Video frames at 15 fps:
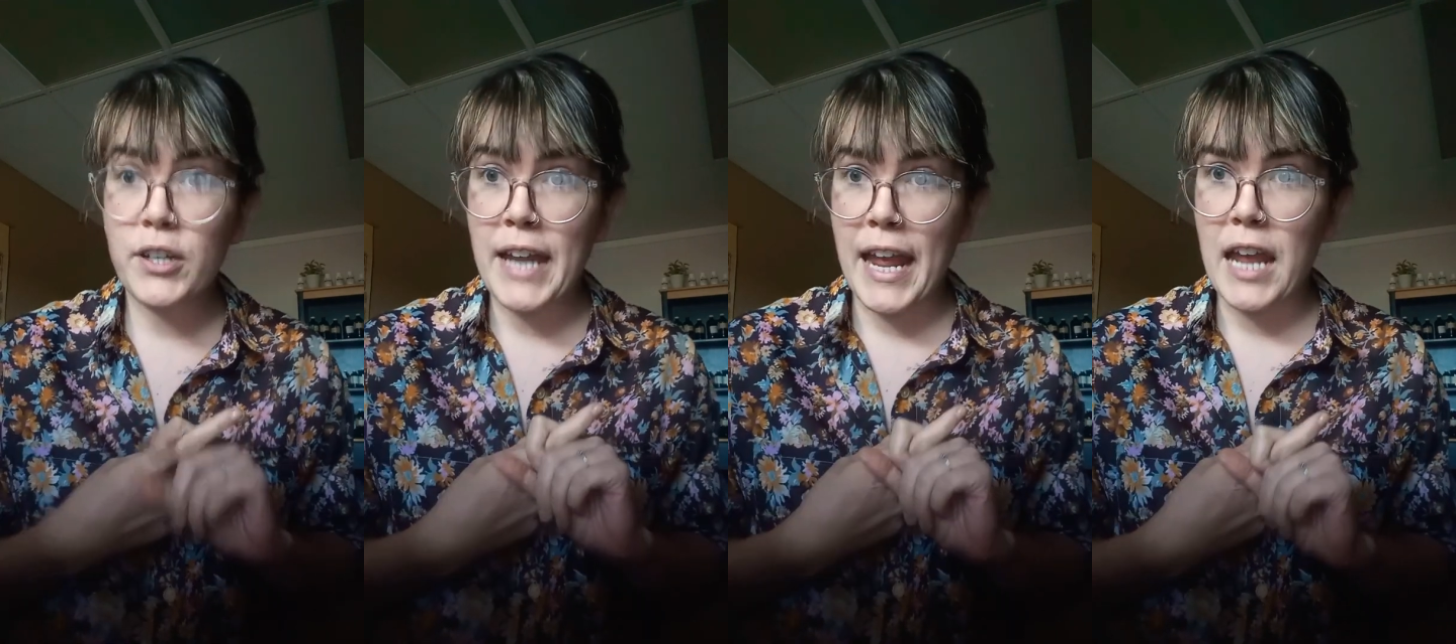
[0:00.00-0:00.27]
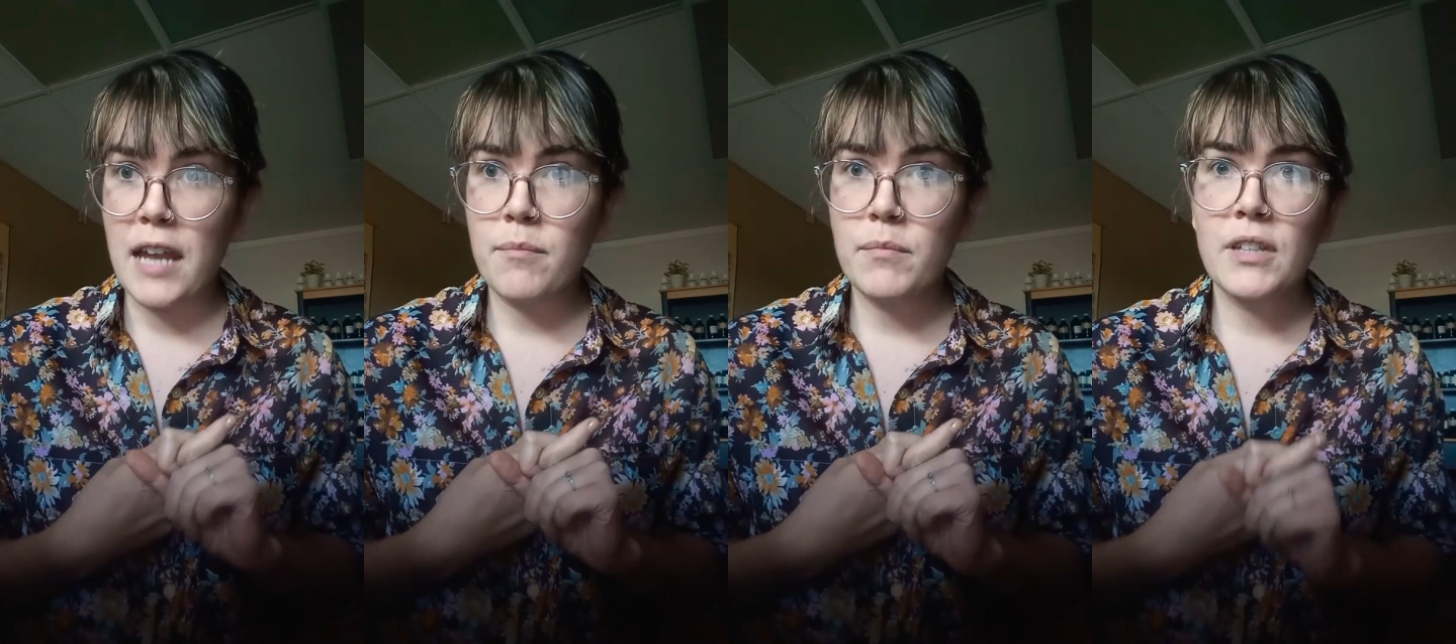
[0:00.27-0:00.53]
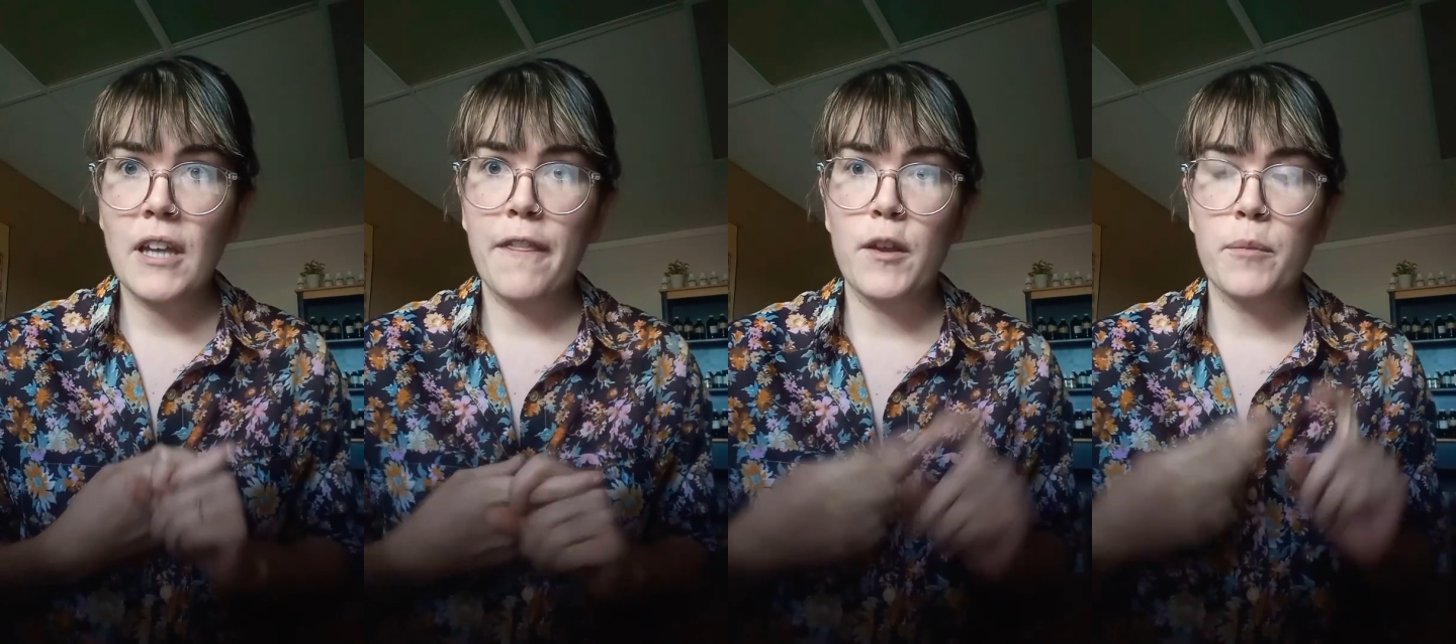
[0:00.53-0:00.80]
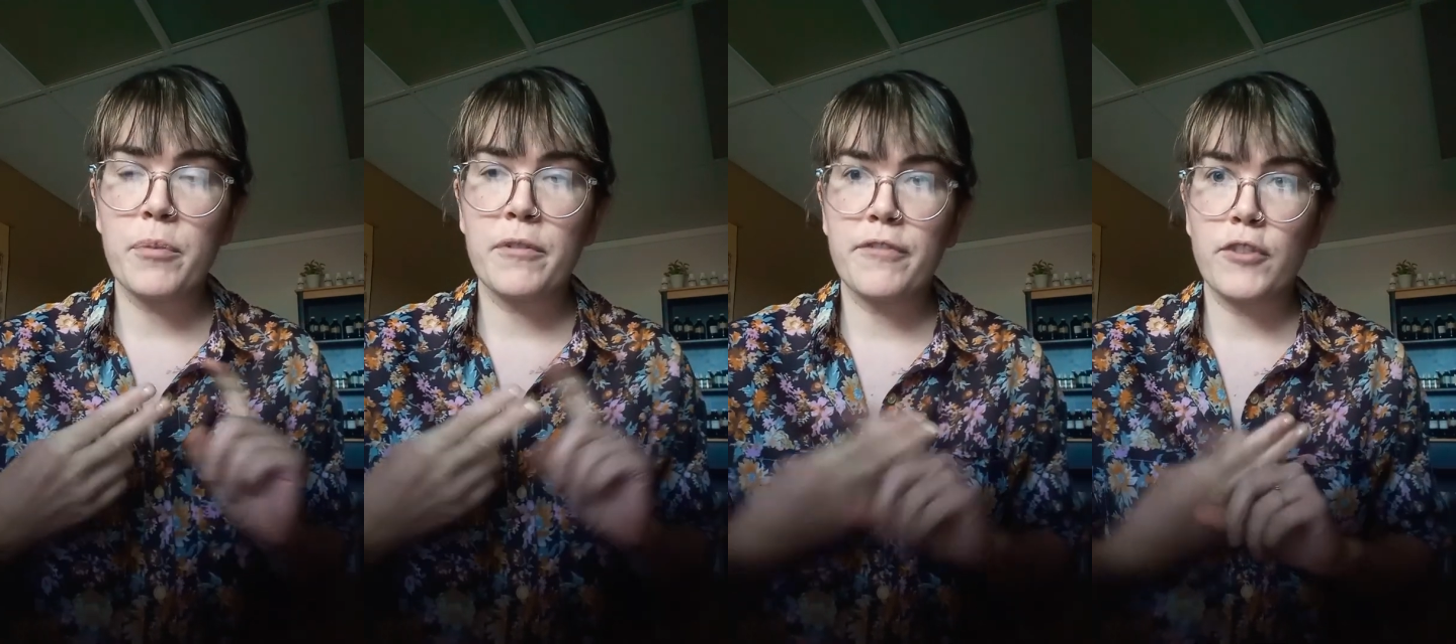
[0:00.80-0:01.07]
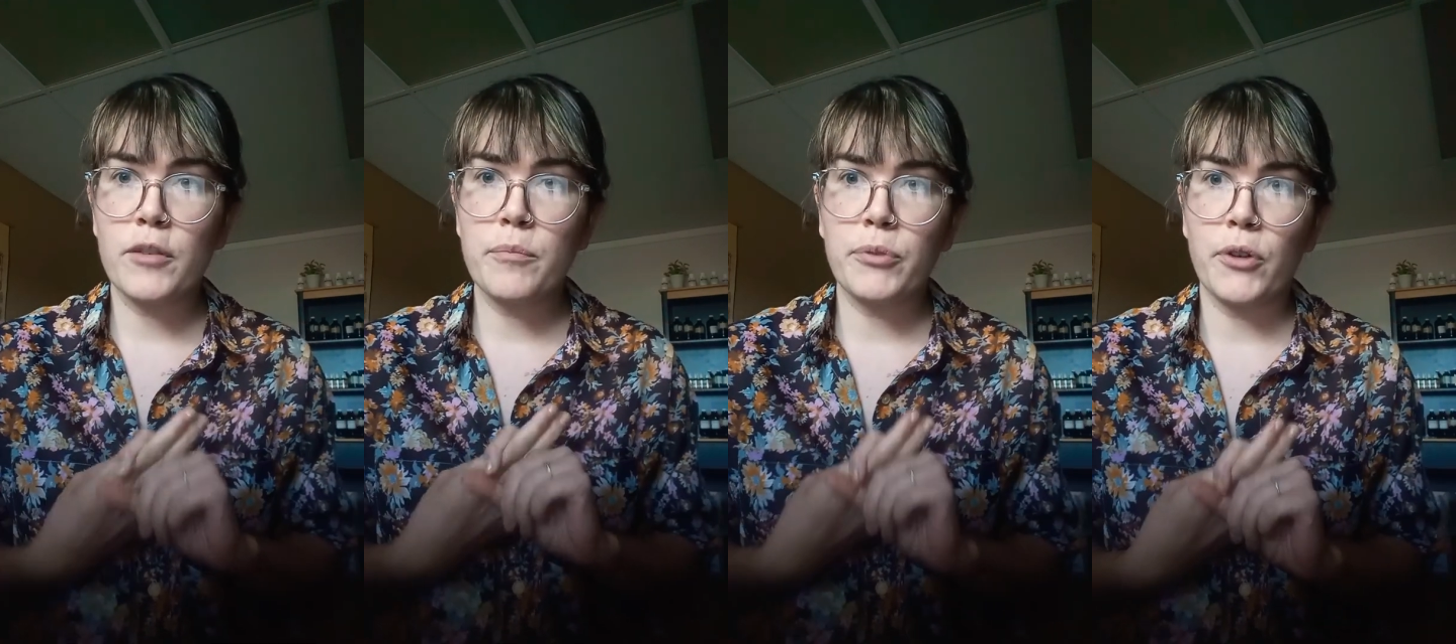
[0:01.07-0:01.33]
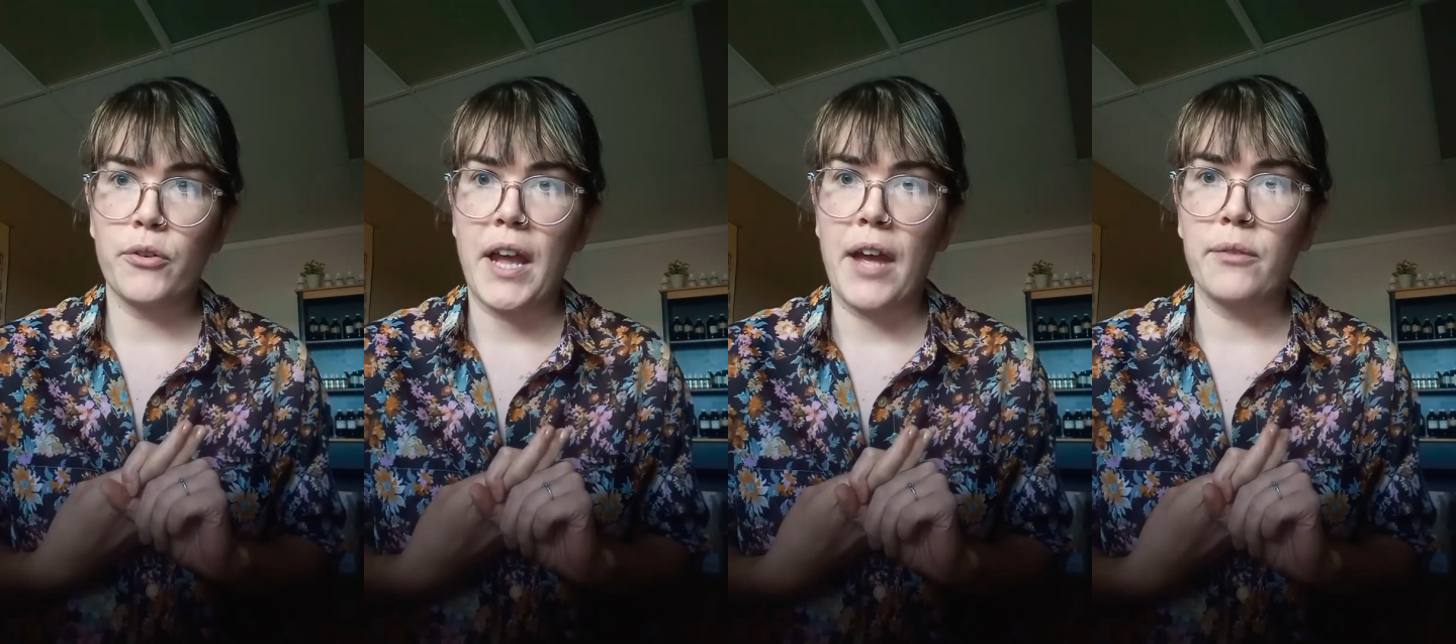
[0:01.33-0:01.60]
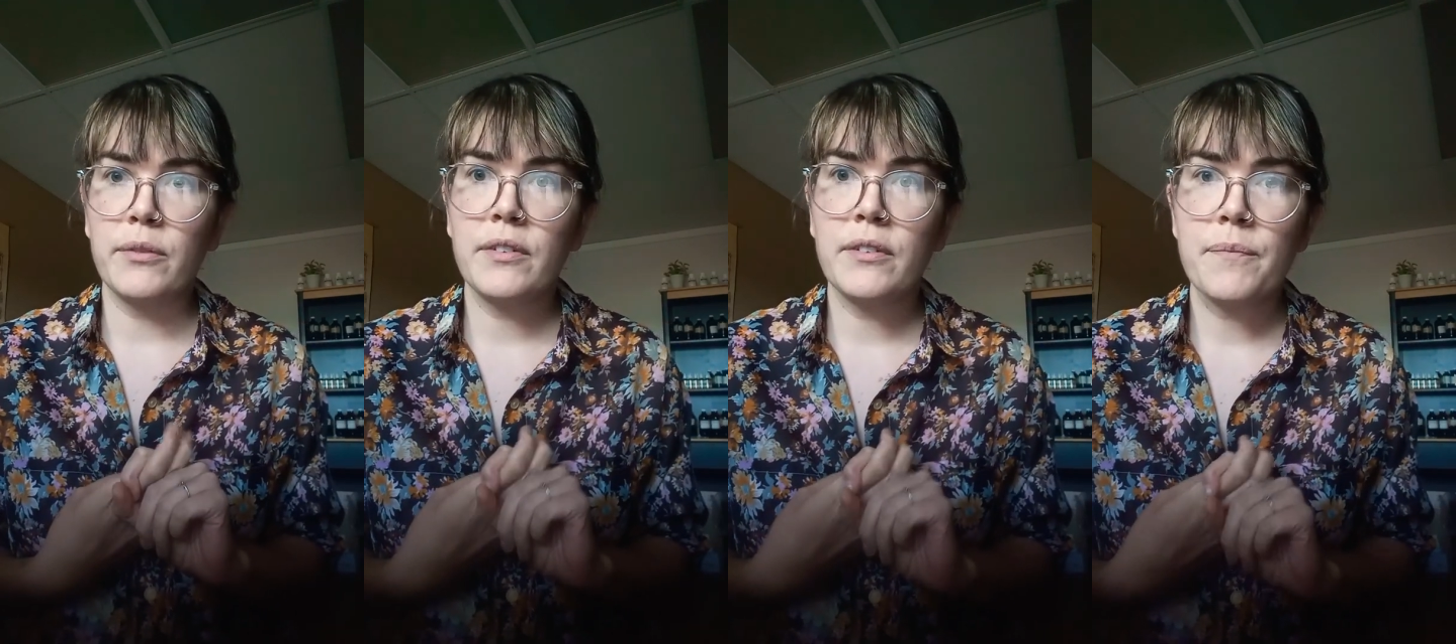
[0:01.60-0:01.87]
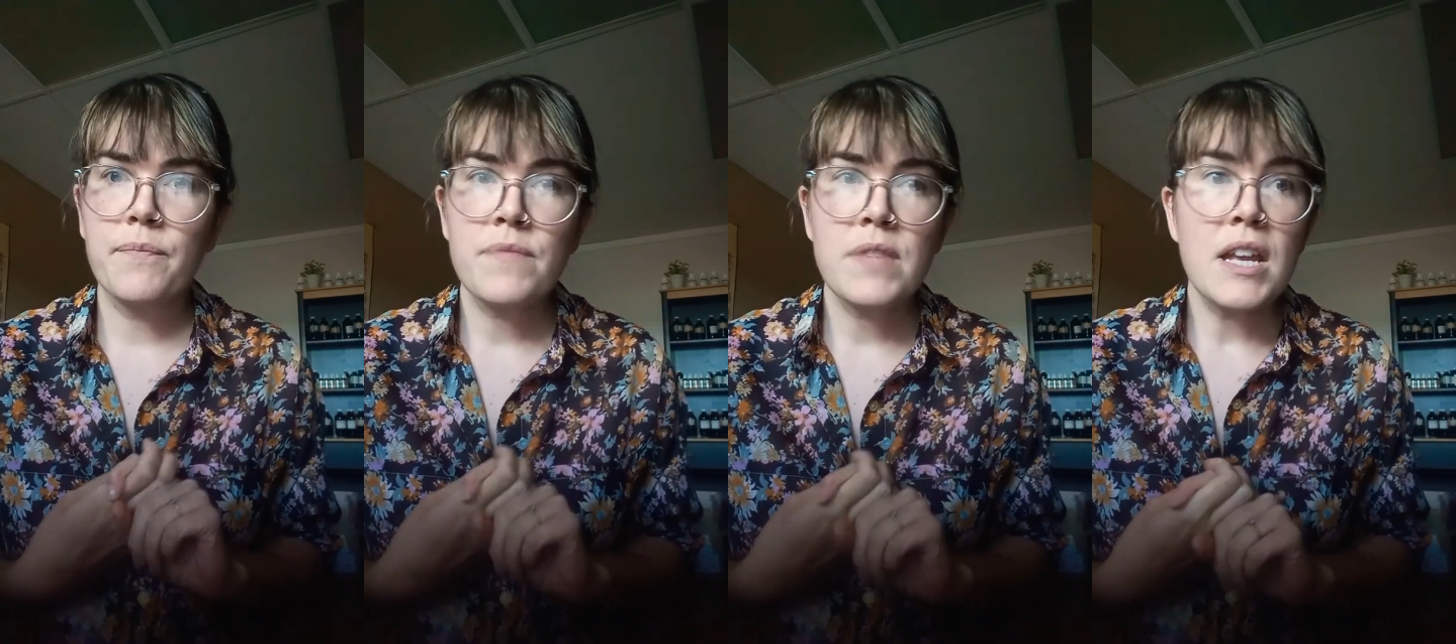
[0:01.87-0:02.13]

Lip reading: names and their preferred pronouns,